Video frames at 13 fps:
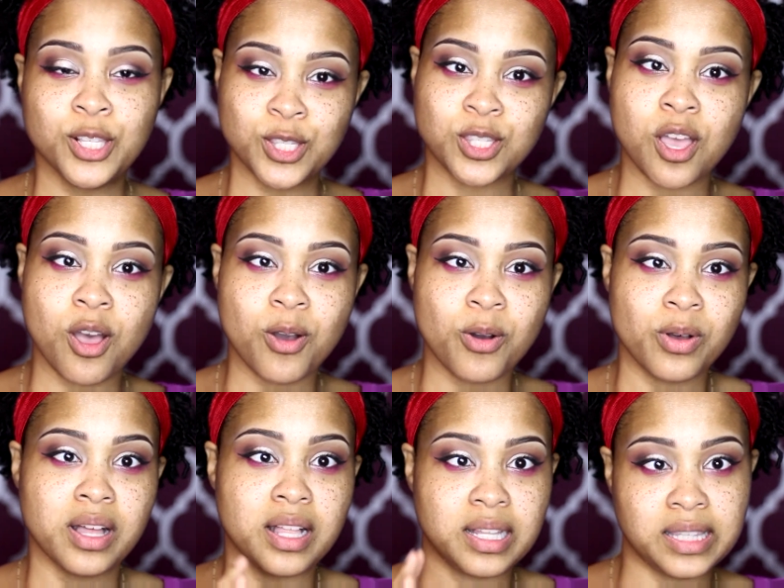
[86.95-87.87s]

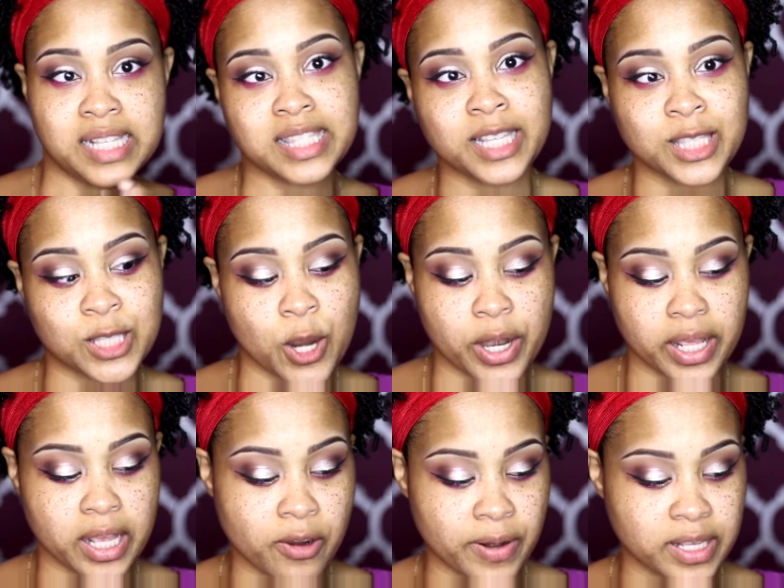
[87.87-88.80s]
So let's get
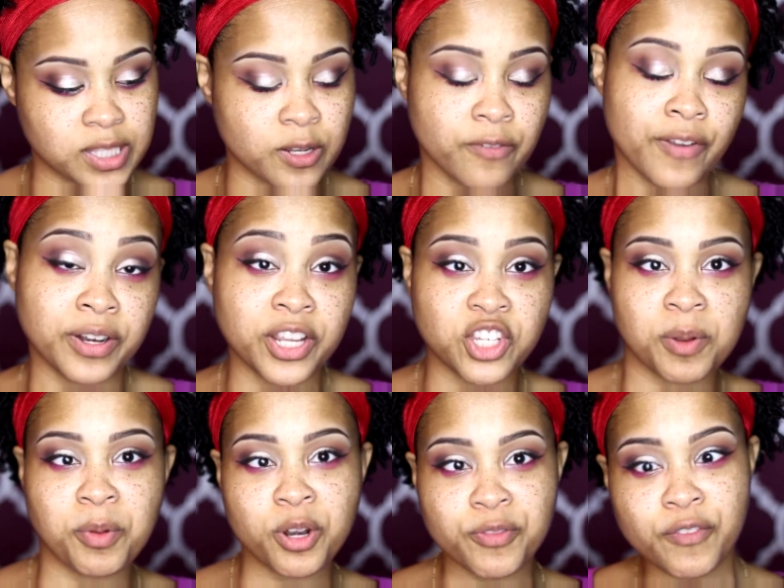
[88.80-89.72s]
started. All right, so the
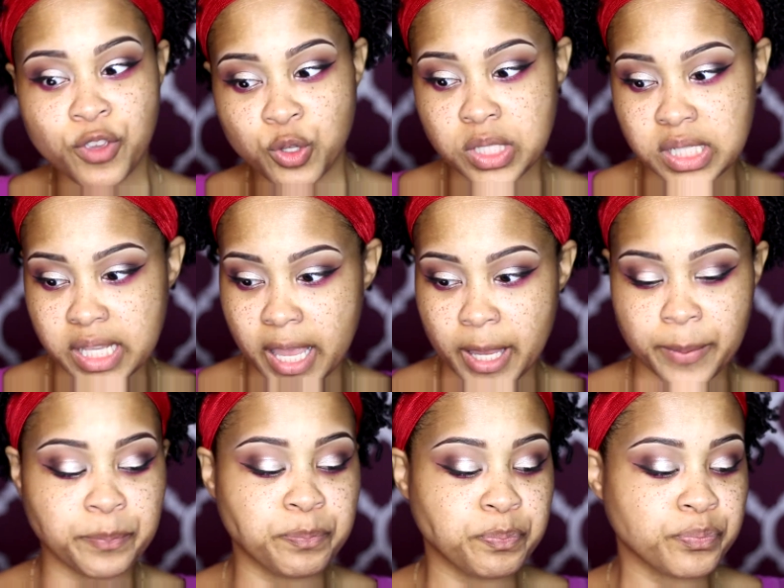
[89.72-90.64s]
foundation I'm going to review
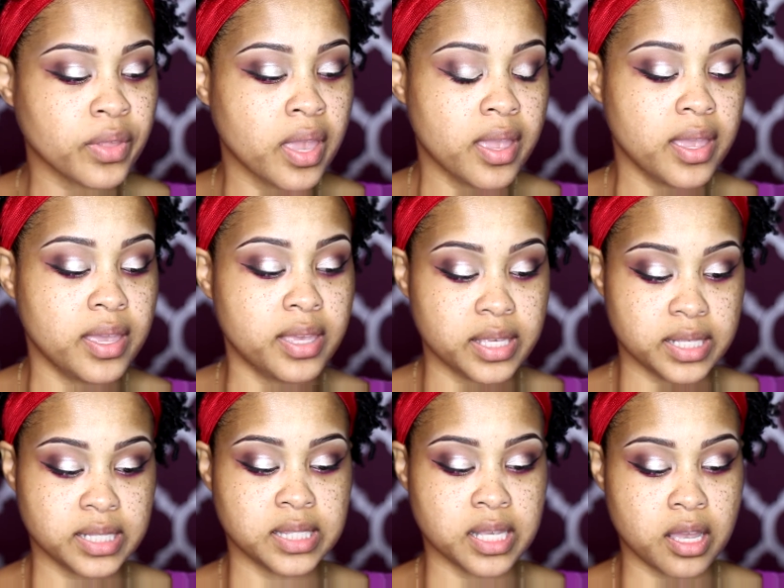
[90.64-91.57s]
today
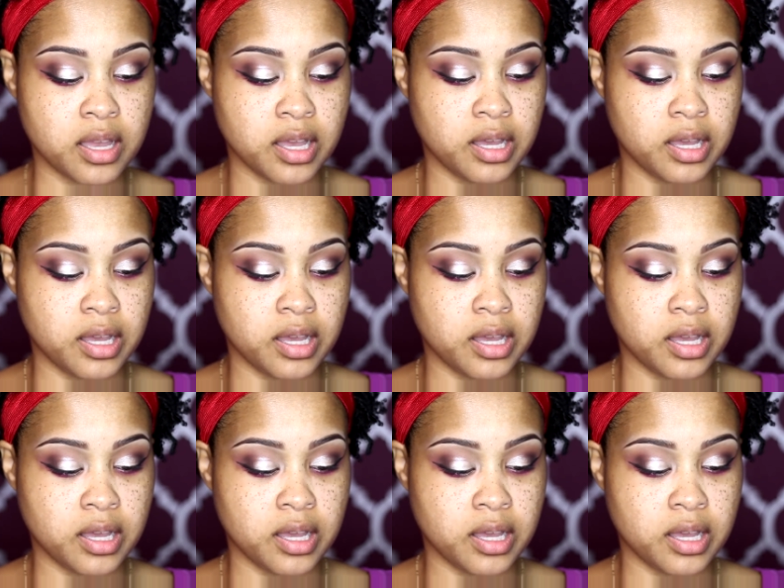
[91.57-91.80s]
is